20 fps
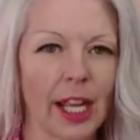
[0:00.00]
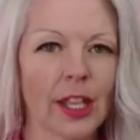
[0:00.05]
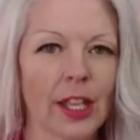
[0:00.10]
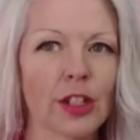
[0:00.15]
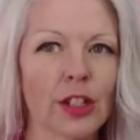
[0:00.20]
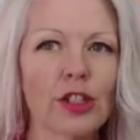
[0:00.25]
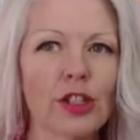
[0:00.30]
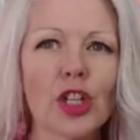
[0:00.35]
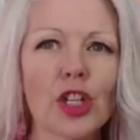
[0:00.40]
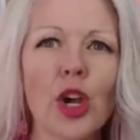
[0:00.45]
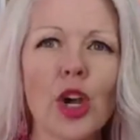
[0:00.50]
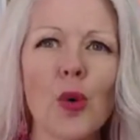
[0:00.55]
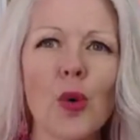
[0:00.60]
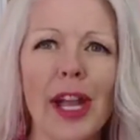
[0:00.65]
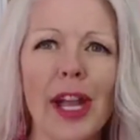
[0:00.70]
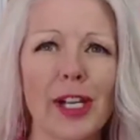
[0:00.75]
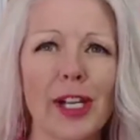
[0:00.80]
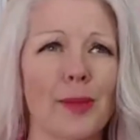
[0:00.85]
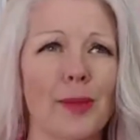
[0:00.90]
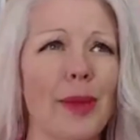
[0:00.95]
There's no
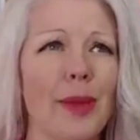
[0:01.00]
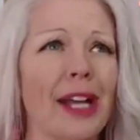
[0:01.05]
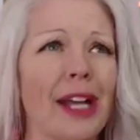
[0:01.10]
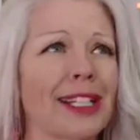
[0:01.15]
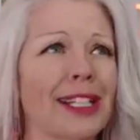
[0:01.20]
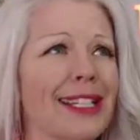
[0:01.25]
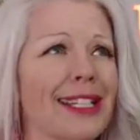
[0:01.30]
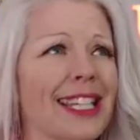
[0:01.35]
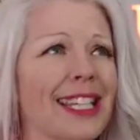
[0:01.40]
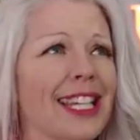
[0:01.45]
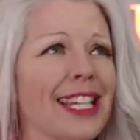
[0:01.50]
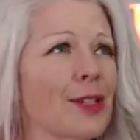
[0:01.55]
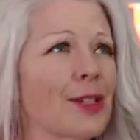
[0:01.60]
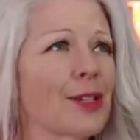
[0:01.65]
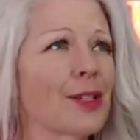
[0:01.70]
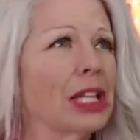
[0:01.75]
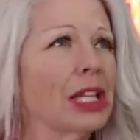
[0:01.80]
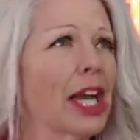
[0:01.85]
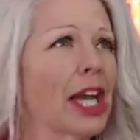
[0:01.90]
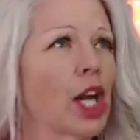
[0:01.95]
way your body is going to
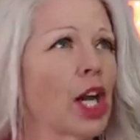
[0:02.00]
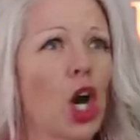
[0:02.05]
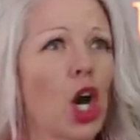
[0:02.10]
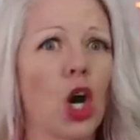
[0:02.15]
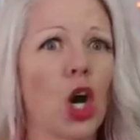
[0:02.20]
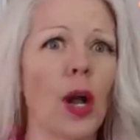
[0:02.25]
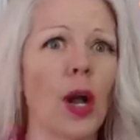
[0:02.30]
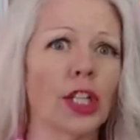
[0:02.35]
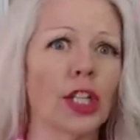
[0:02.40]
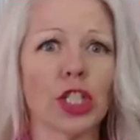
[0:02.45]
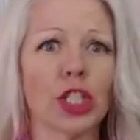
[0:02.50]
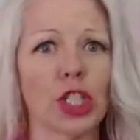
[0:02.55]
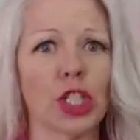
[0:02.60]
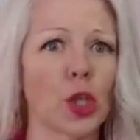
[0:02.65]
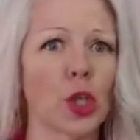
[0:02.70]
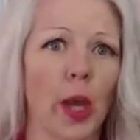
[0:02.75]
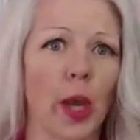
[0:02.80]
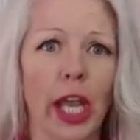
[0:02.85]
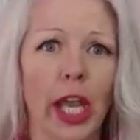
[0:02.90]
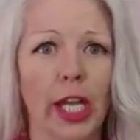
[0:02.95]
be like, oh, I'll just
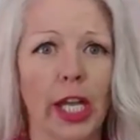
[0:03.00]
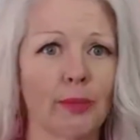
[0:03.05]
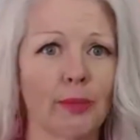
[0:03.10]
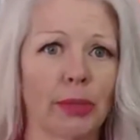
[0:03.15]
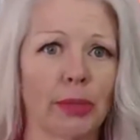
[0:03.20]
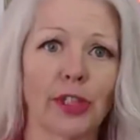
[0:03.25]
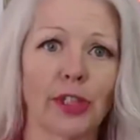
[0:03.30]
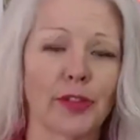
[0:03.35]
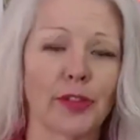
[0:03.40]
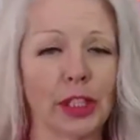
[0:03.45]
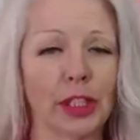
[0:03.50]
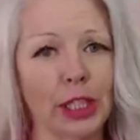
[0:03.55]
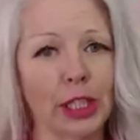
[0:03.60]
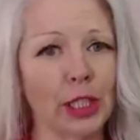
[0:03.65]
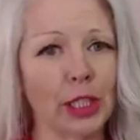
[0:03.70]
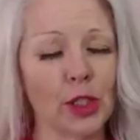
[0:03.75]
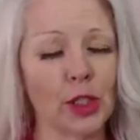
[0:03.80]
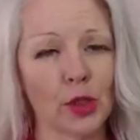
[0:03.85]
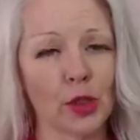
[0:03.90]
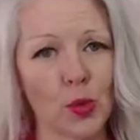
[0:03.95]
go ahead and perfectly
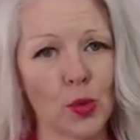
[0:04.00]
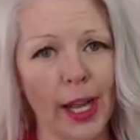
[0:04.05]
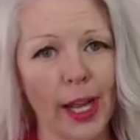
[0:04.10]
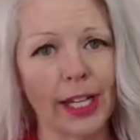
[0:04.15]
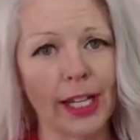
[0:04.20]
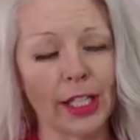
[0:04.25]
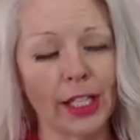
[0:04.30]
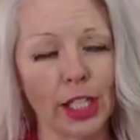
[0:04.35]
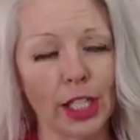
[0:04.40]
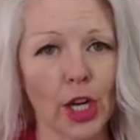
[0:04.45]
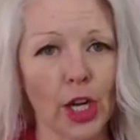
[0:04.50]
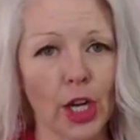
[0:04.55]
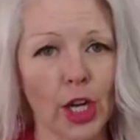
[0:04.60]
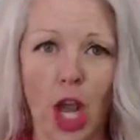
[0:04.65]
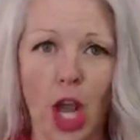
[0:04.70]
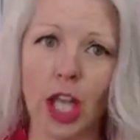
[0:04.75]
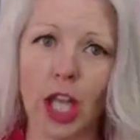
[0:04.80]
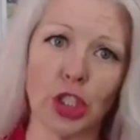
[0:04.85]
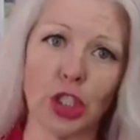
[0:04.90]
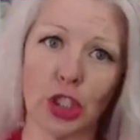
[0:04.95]
lose weight, you know,
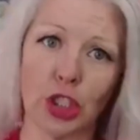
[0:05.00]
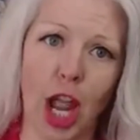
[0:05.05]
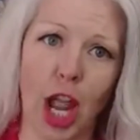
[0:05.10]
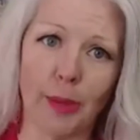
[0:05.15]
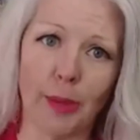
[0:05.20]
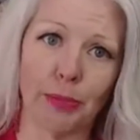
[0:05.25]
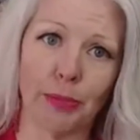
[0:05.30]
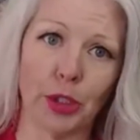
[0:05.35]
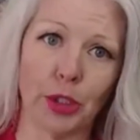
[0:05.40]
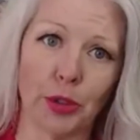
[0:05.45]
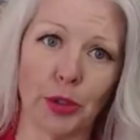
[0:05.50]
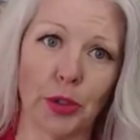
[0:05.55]
nonstop,